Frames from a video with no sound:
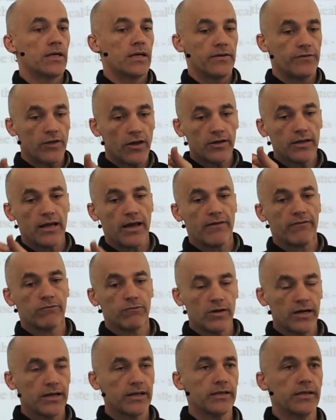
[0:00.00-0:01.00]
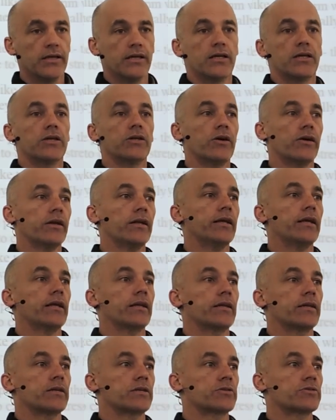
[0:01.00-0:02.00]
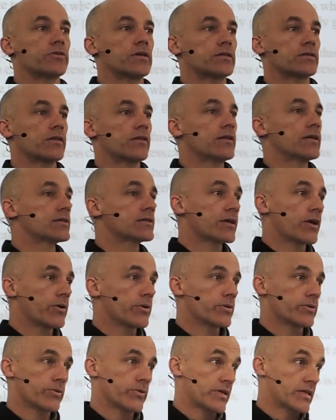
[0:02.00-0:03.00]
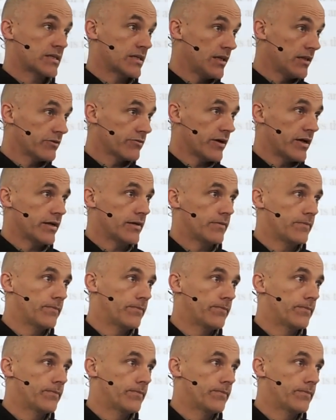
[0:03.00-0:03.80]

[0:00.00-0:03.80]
If you only have one, you're not going to get any stress. The thing's going to accelerate.